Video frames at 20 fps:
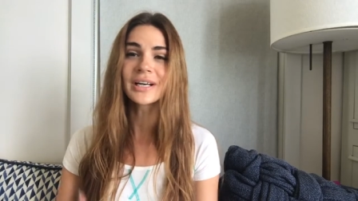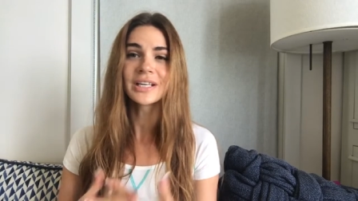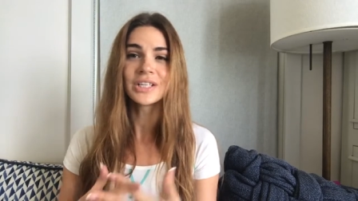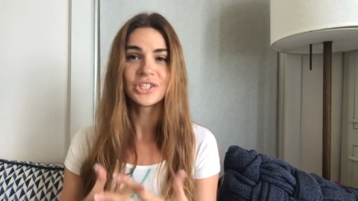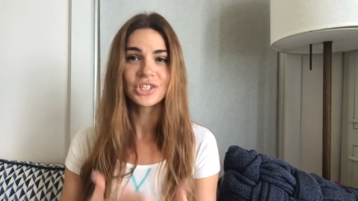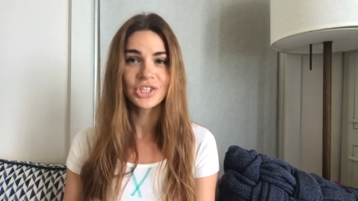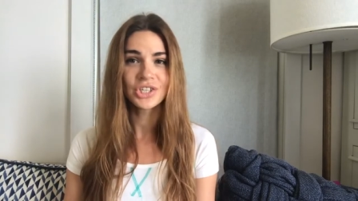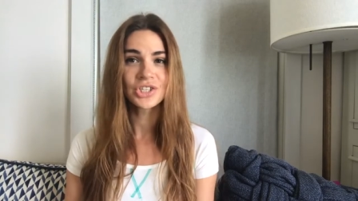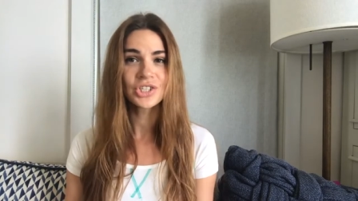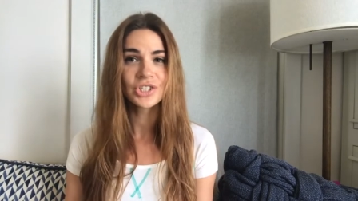
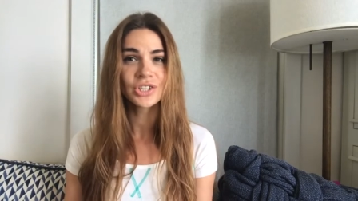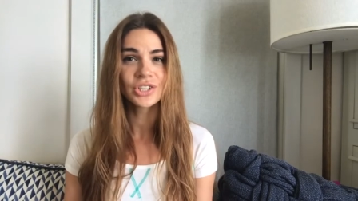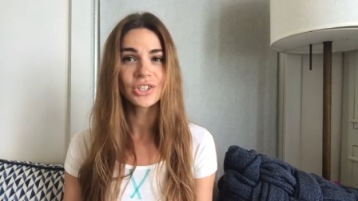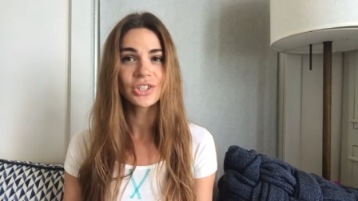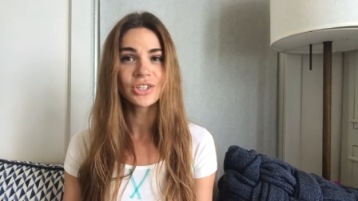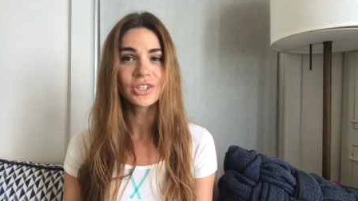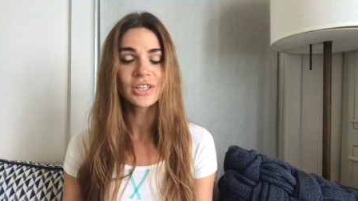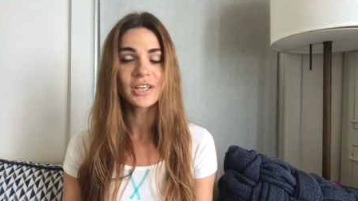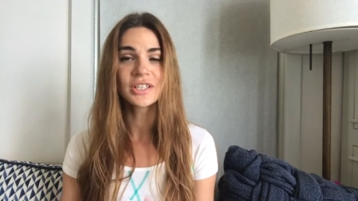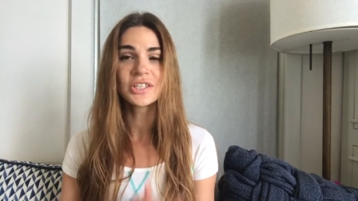
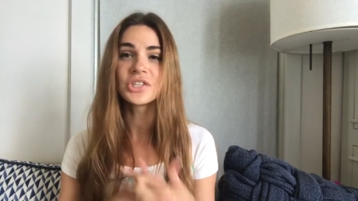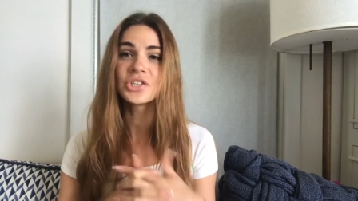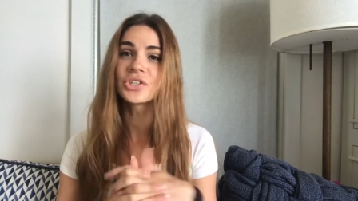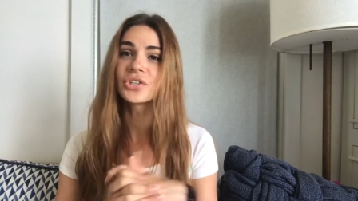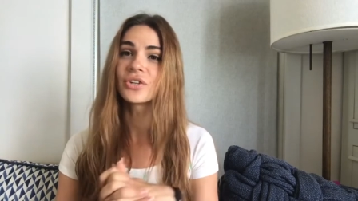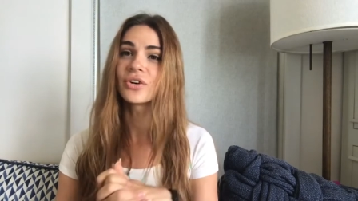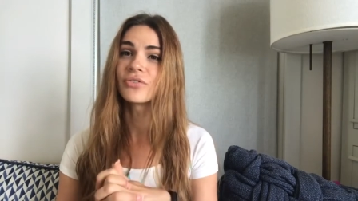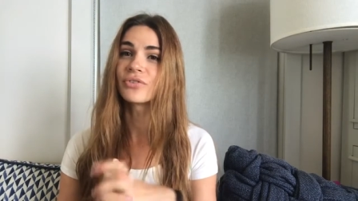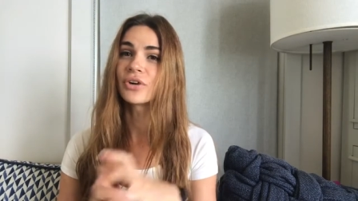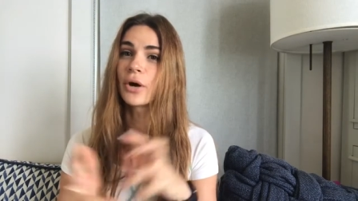condition,
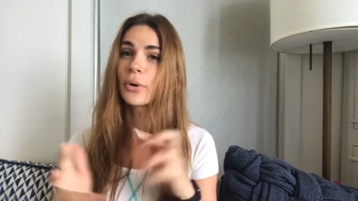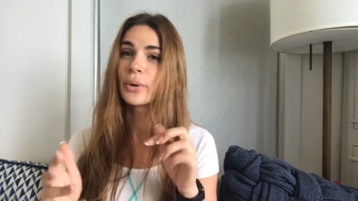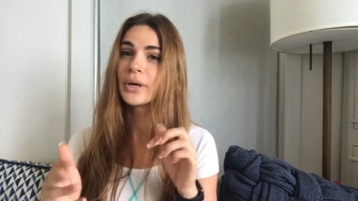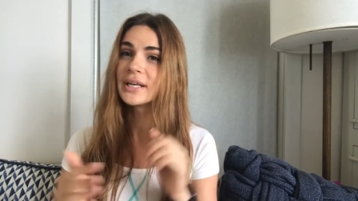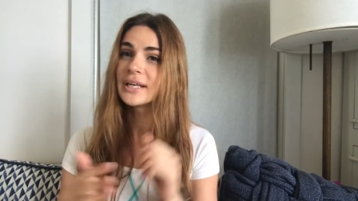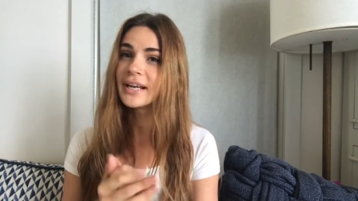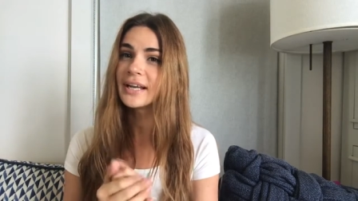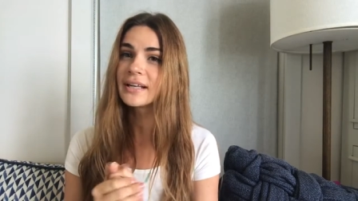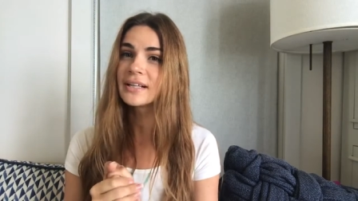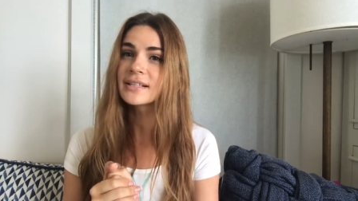condition of our
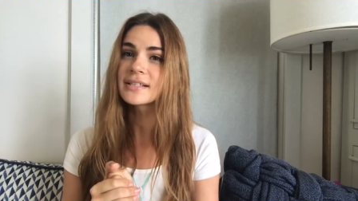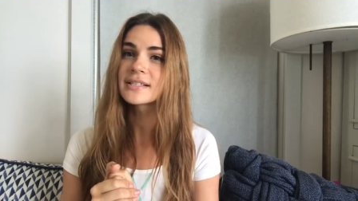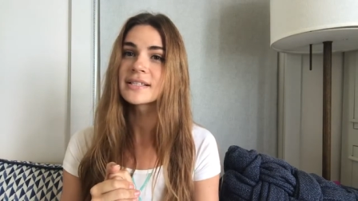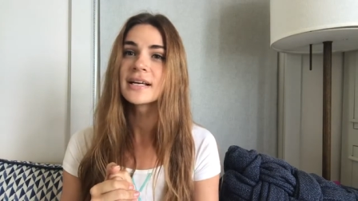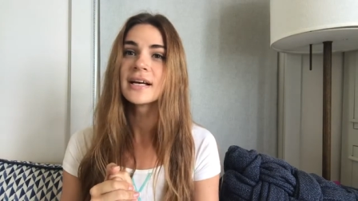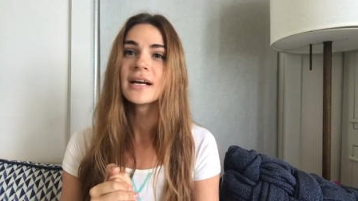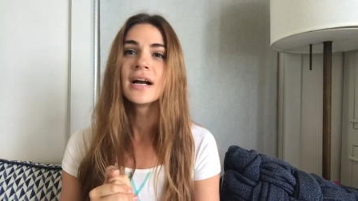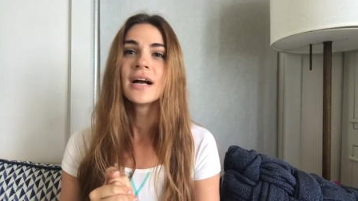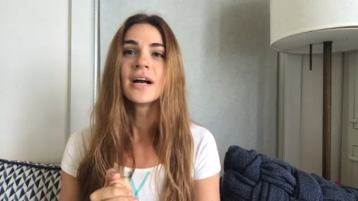nails